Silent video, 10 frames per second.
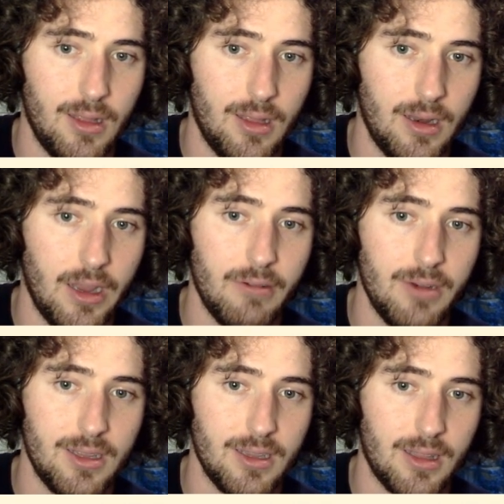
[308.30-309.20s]
And now we
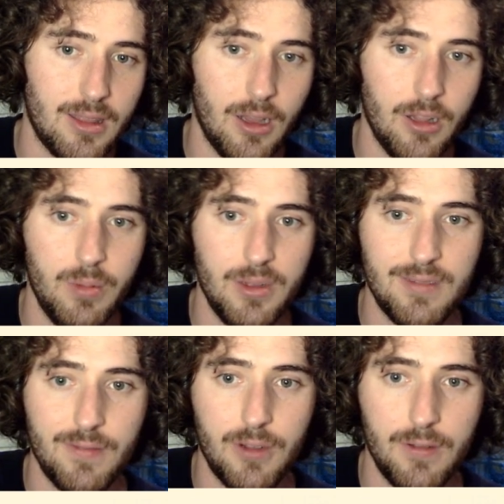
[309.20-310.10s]
need to get the other piece
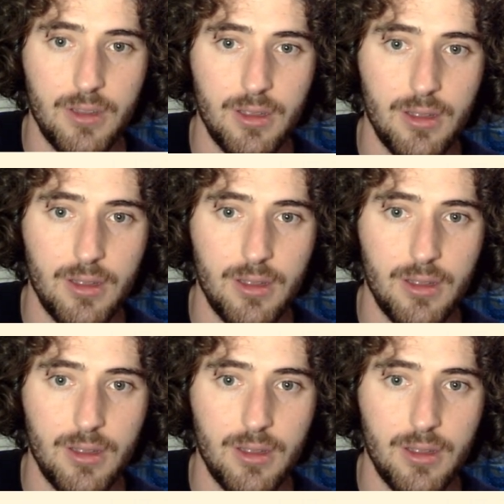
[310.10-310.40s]
involved.